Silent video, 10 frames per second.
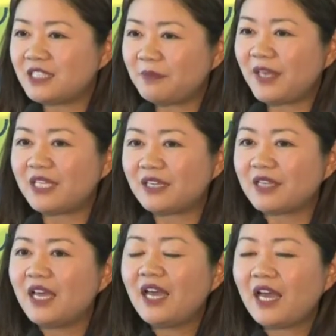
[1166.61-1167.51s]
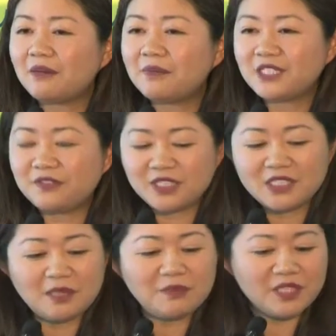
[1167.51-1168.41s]
depending on how much of the
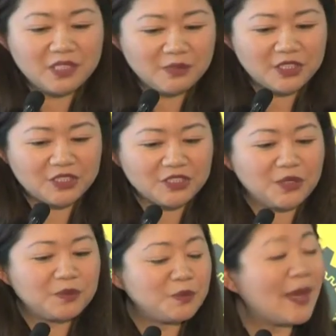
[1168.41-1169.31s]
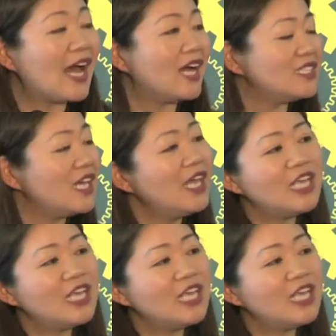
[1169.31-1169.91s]
stimulus measures goes bad.